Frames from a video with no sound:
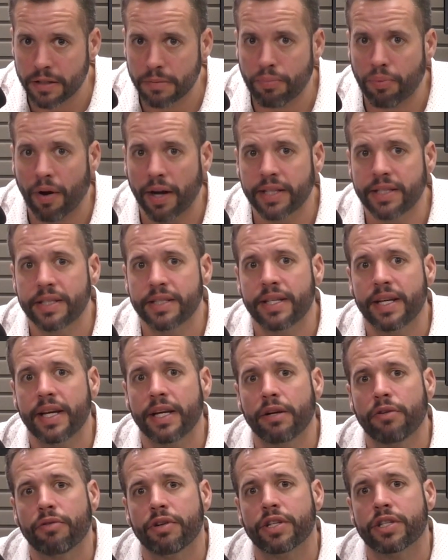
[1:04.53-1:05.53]
prices
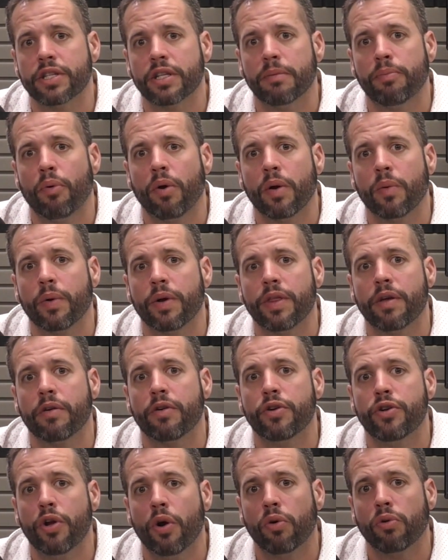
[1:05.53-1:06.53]
increase to the point where they
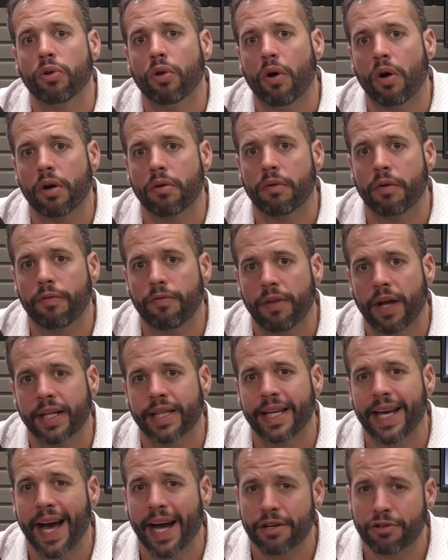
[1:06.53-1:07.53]
no longer reflect
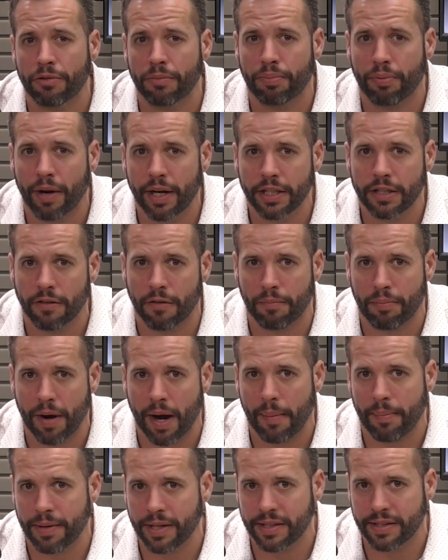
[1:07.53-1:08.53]
the actual price of
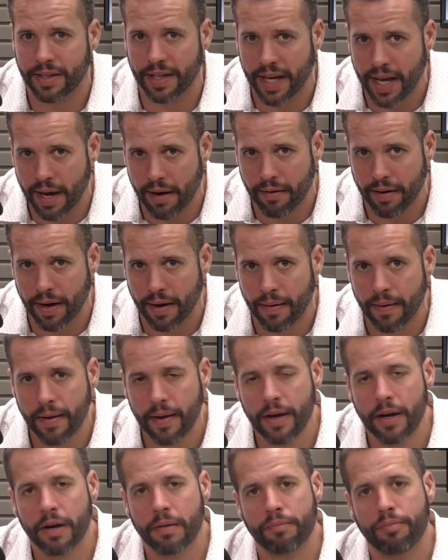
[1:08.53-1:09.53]
properties in the area.
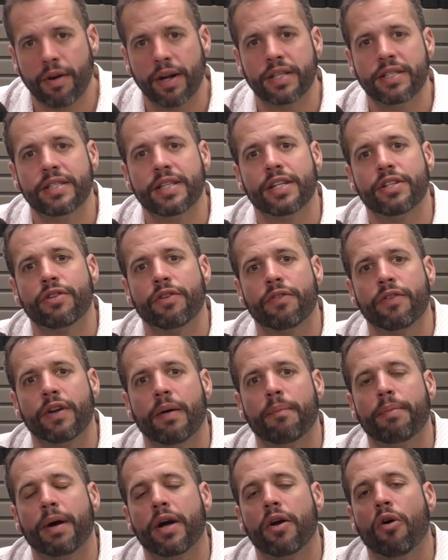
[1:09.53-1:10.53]
Prices are driven
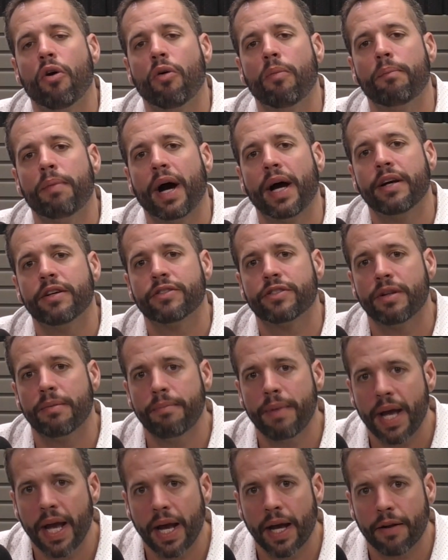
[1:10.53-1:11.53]
up by home buyers'
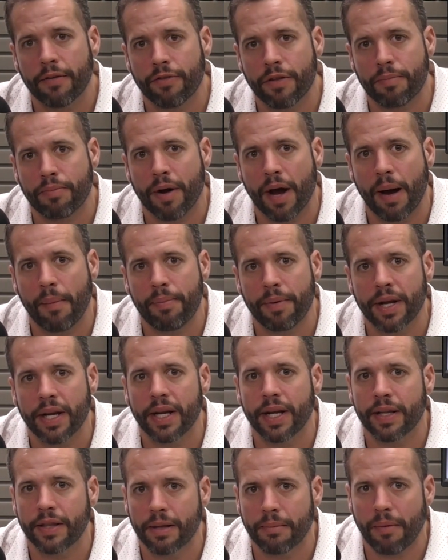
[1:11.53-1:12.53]
demand for the property
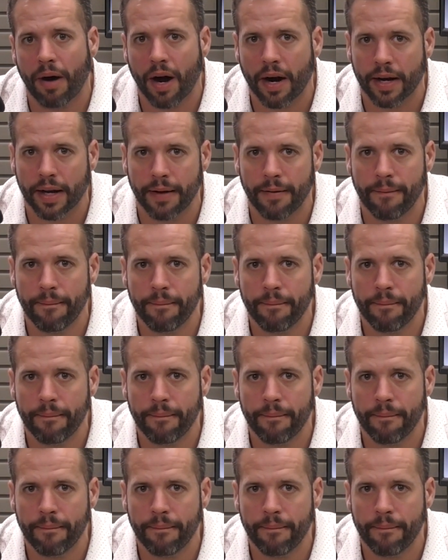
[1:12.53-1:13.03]
in the market.